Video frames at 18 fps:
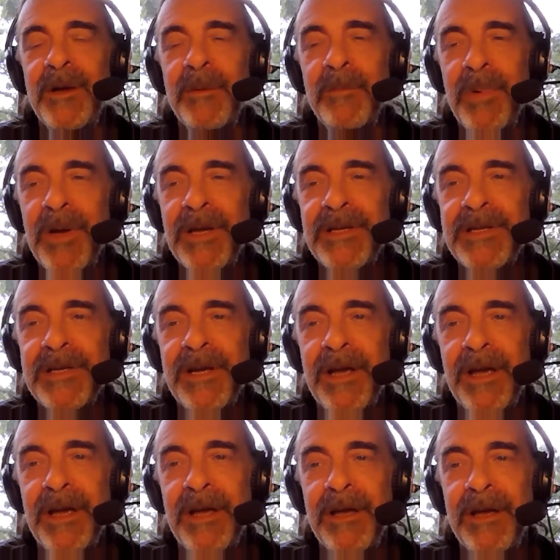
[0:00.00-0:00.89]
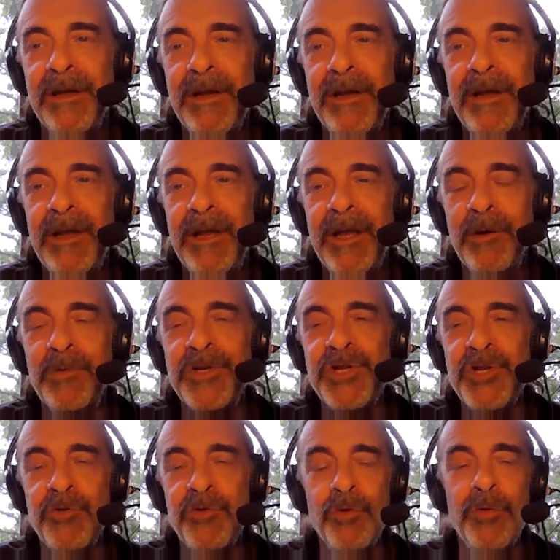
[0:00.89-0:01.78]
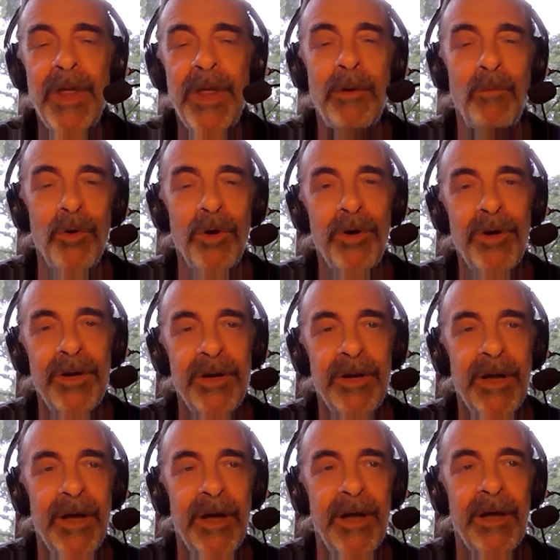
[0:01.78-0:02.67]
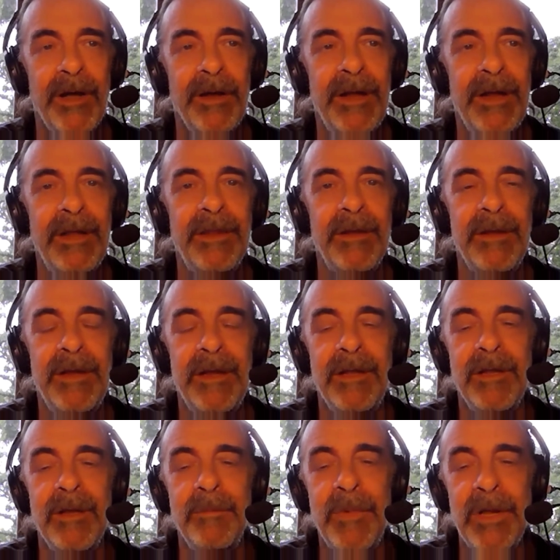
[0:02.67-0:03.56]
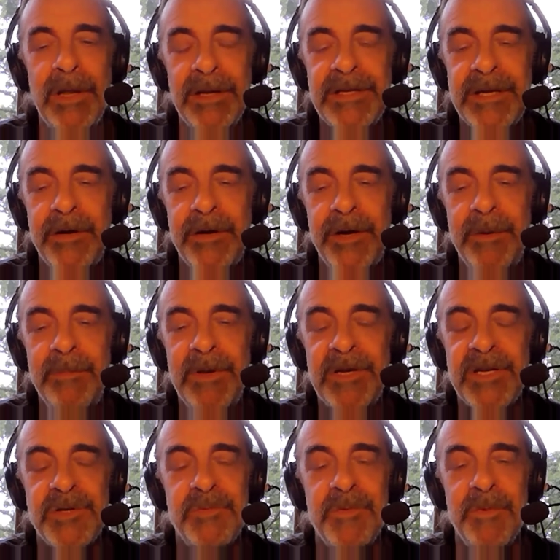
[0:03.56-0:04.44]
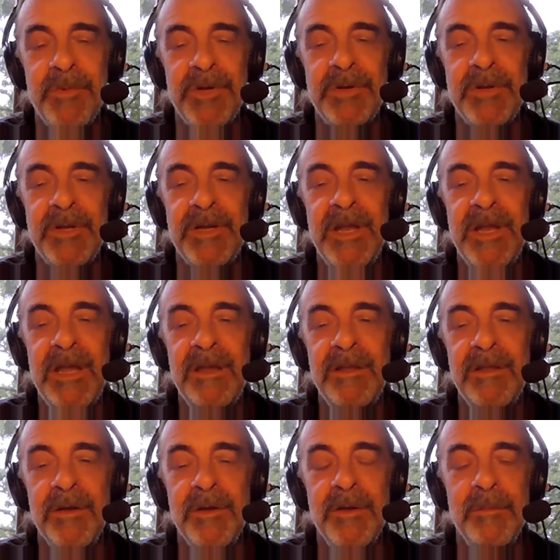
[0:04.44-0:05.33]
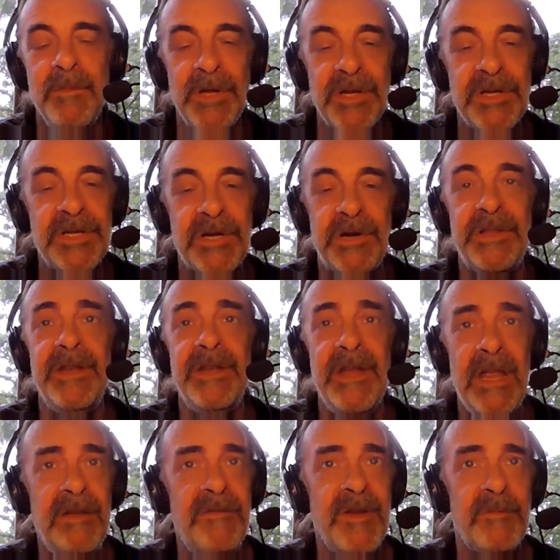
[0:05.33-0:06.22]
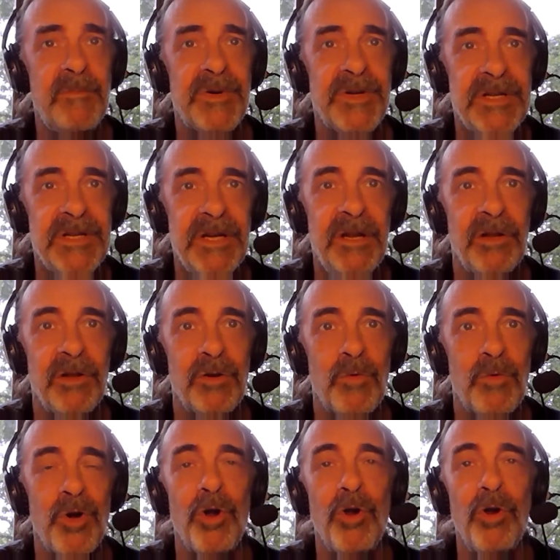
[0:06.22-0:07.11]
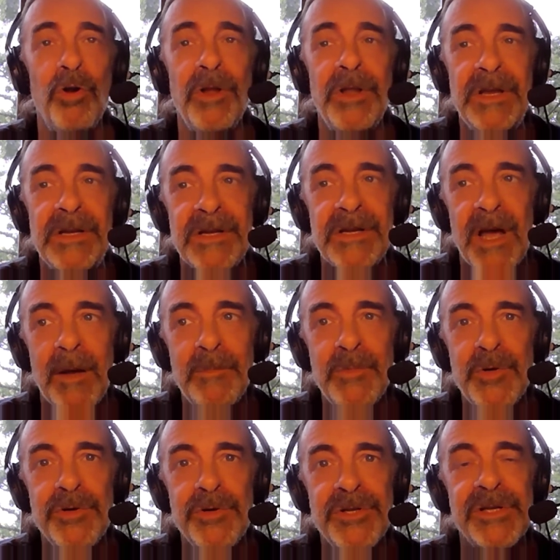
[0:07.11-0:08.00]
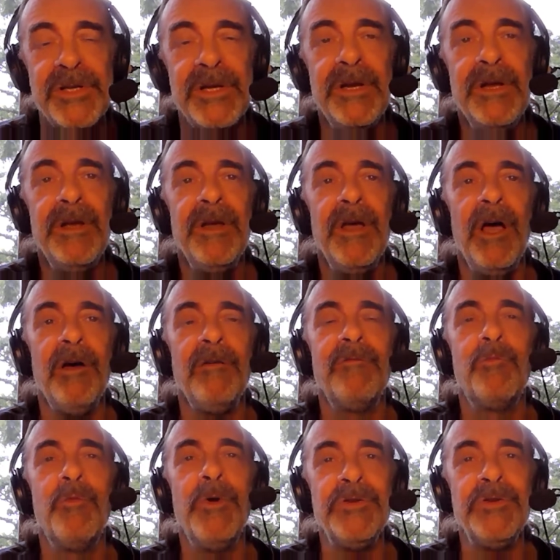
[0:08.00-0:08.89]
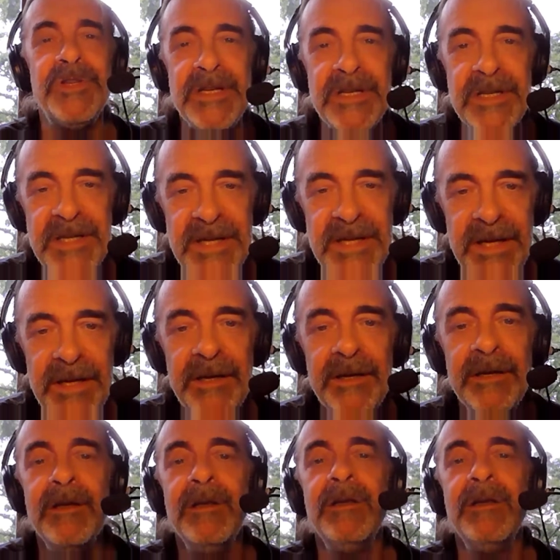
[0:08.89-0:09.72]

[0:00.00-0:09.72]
But it was through that work in the military, because the military and the Navy in particular were early adopters of Windows NT,